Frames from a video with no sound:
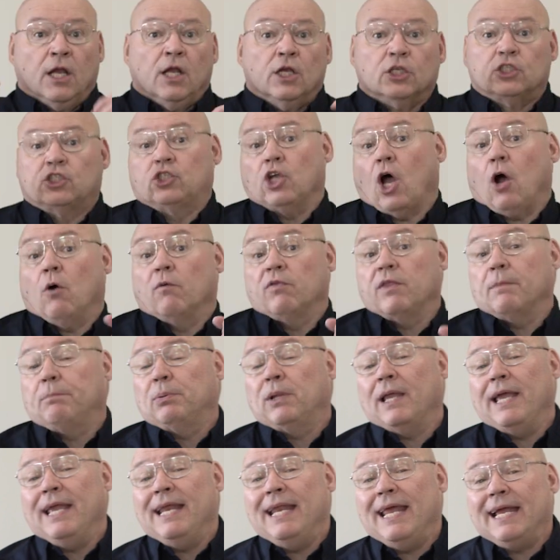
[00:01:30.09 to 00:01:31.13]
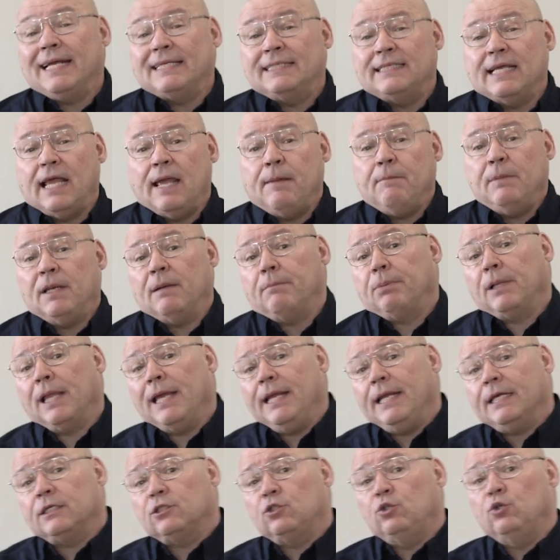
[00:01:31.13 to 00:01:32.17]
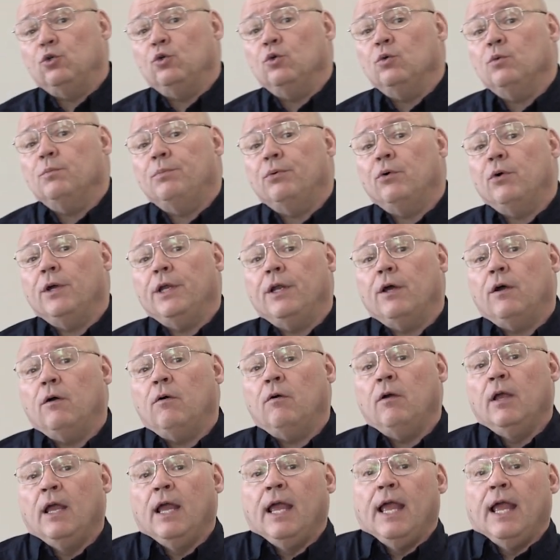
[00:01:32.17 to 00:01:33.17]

So the PLANEX M and the PLANEX 2.0